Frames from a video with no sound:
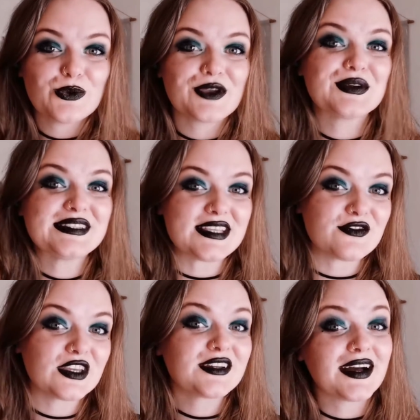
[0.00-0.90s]
will be
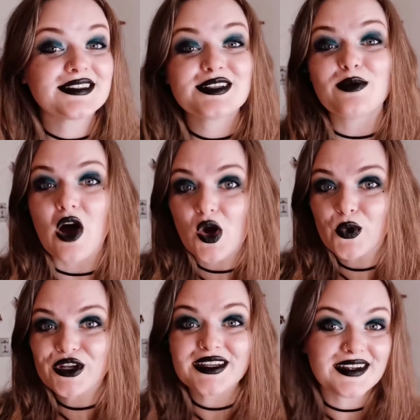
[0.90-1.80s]
receiving custom
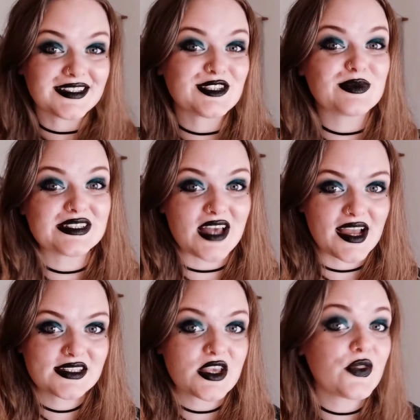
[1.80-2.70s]
artwork and custom designs,